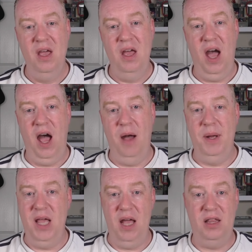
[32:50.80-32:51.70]

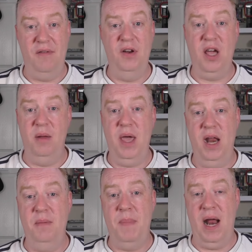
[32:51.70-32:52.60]
And yeah, definitely going to be
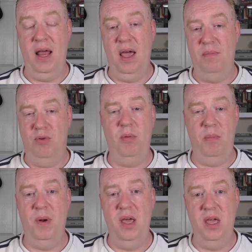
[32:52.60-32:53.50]
heading back there.
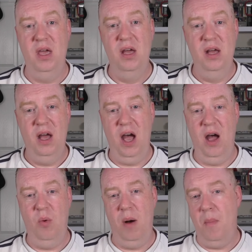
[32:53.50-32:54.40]
Probably
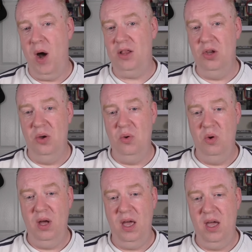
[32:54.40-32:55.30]
what I might do
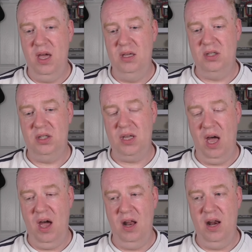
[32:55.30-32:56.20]
is
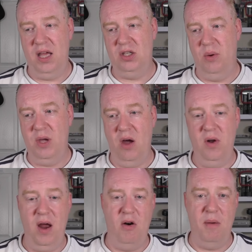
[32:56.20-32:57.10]
the next time we go
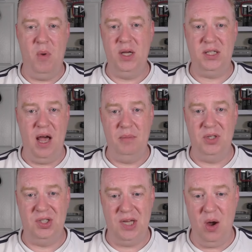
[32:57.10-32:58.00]
there, I might set up
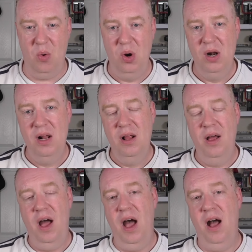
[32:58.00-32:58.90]
to sell.
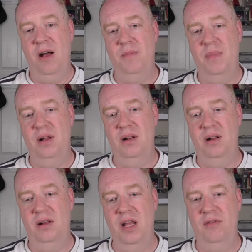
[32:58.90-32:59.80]

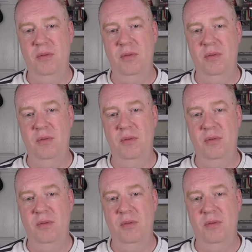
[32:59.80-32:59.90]
Leave the